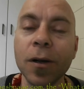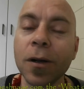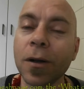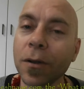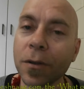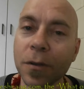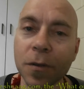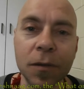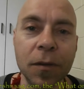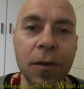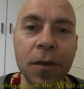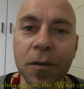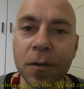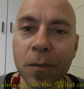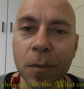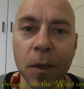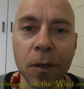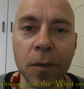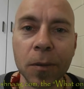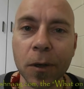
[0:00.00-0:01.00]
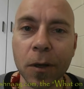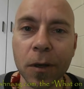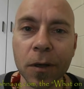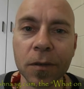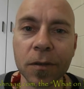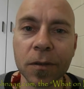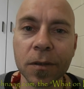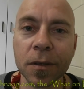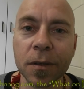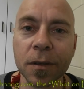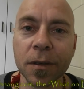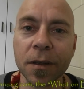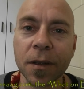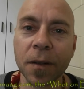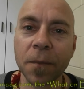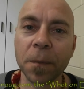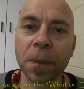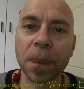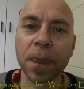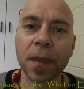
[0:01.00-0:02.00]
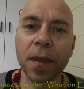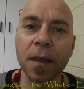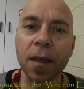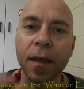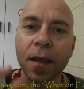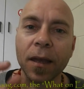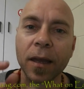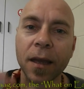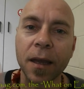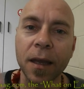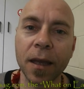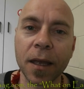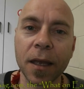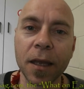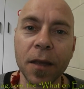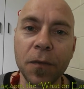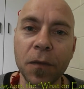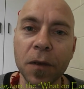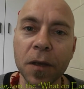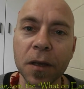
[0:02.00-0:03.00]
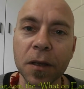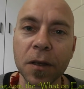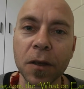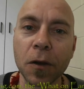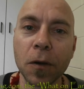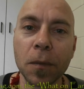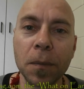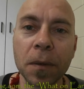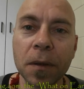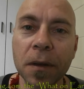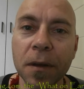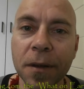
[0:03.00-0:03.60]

I just need some help, guys. If you can help,